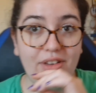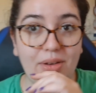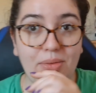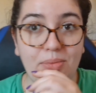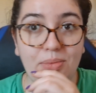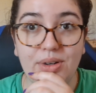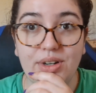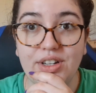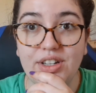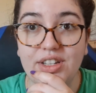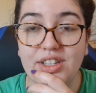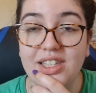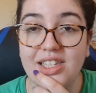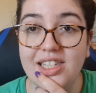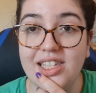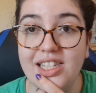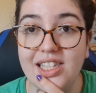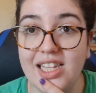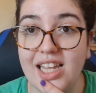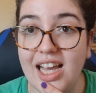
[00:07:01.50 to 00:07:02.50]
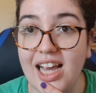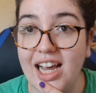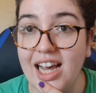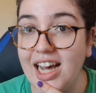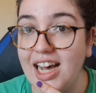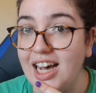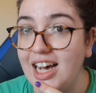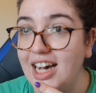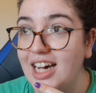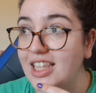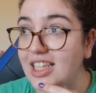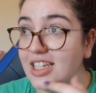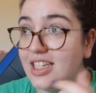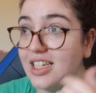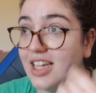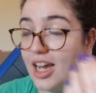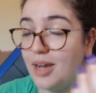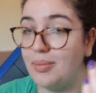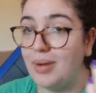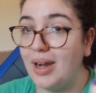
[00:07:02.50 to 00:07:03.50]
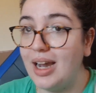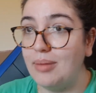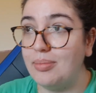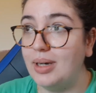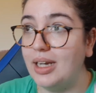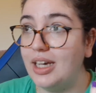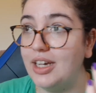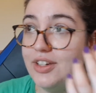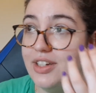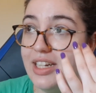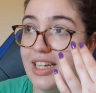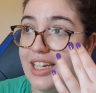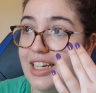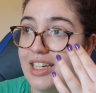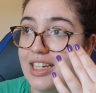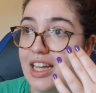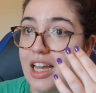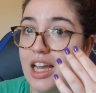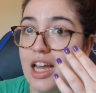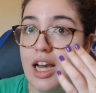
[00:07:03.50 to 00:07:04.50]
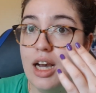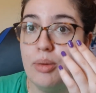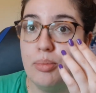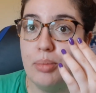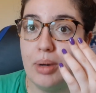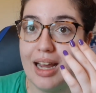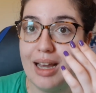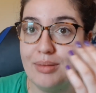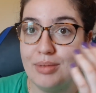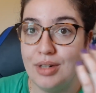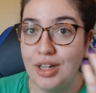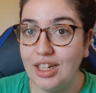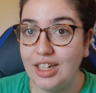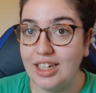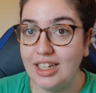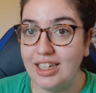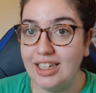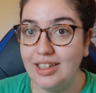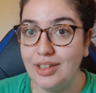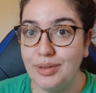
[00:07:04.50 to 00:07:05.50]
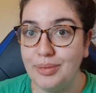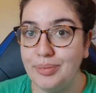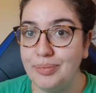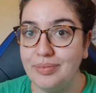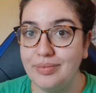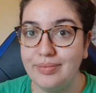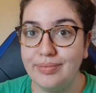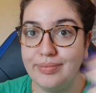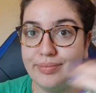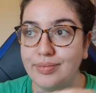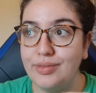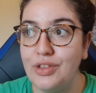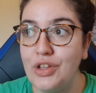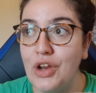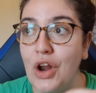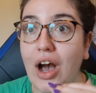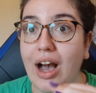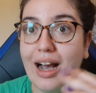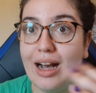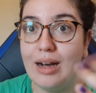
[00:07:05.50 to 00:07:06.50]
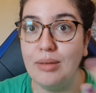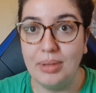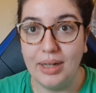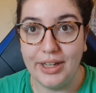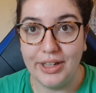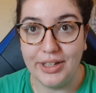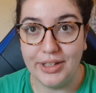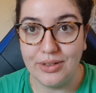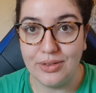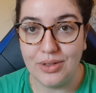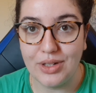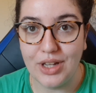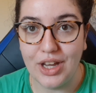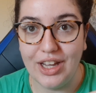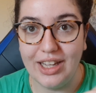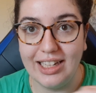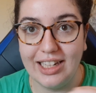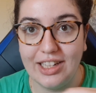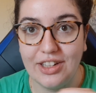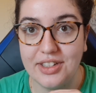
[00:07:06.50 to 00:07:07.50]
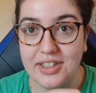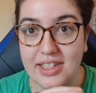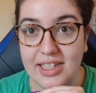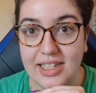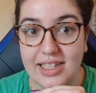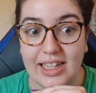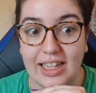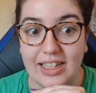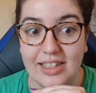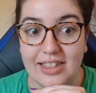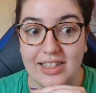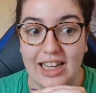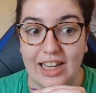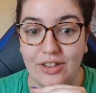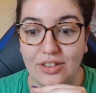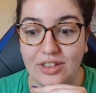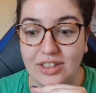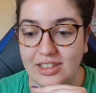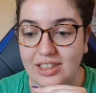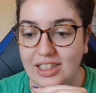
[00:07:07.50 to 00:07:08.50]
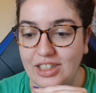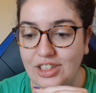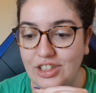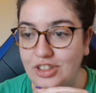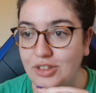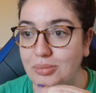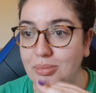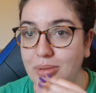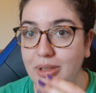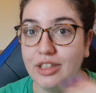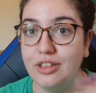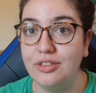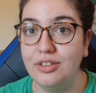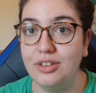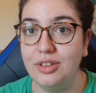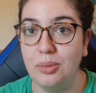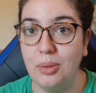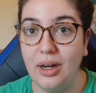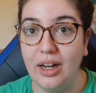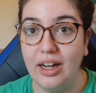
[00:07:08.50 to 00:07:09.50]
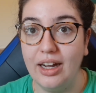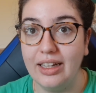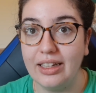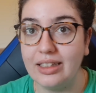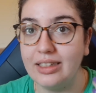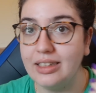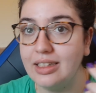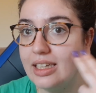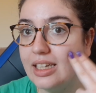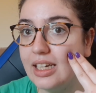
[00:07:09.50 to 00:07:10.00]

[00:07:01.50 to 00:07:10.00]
it was the time I uploaded, but I'm not gonna not upload early on Sundays now because it just proved to work.